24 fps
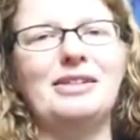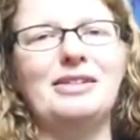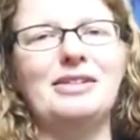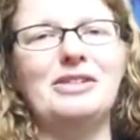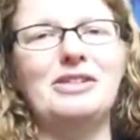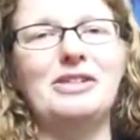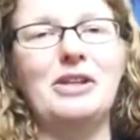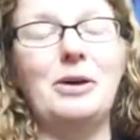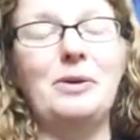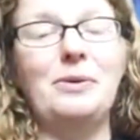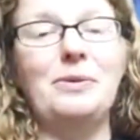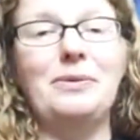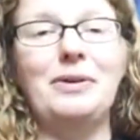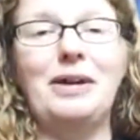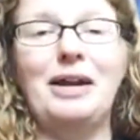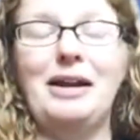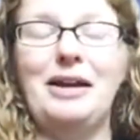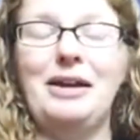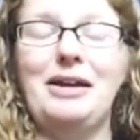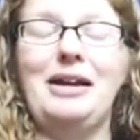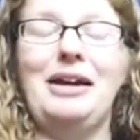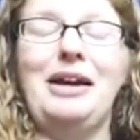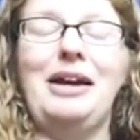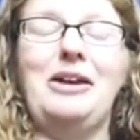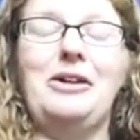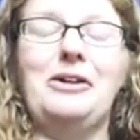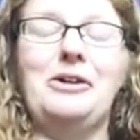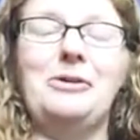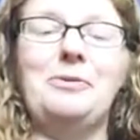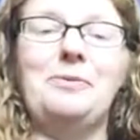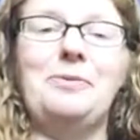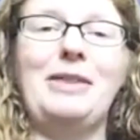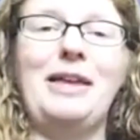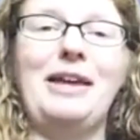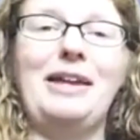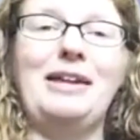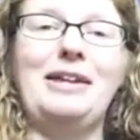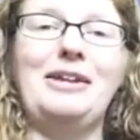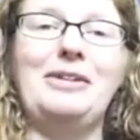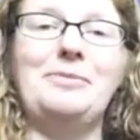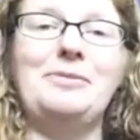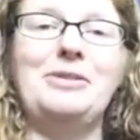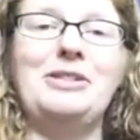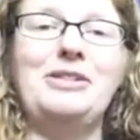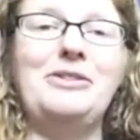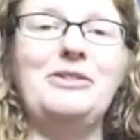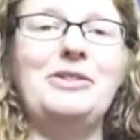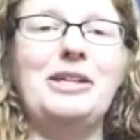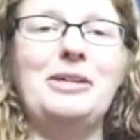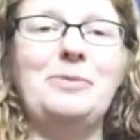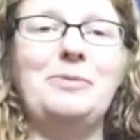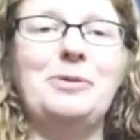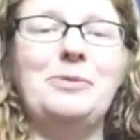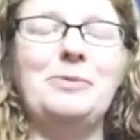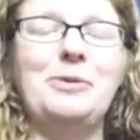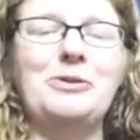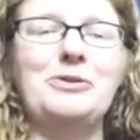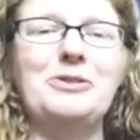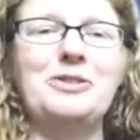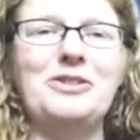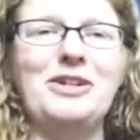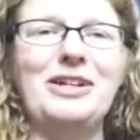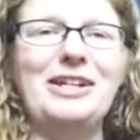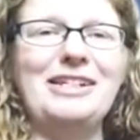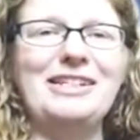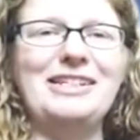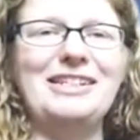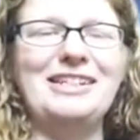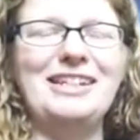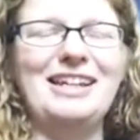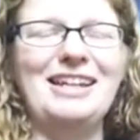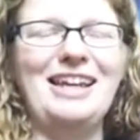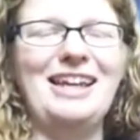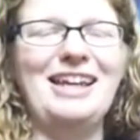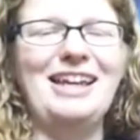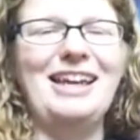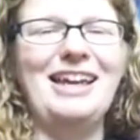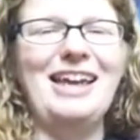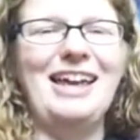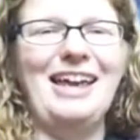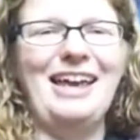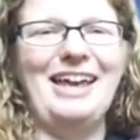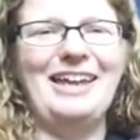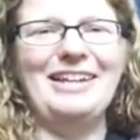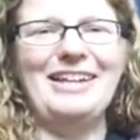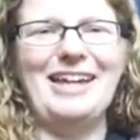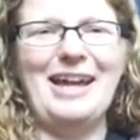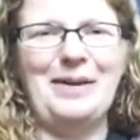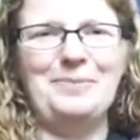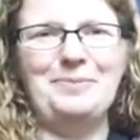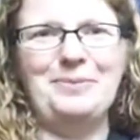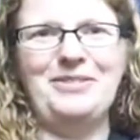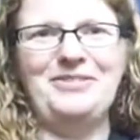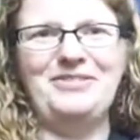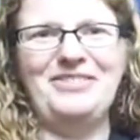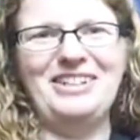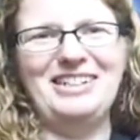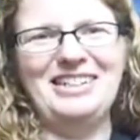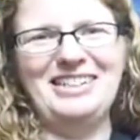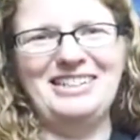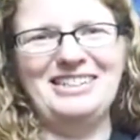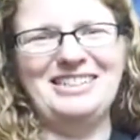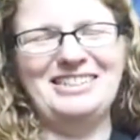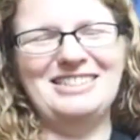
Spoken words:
So I hope that helps you keep your bow straight, and happy fiddling.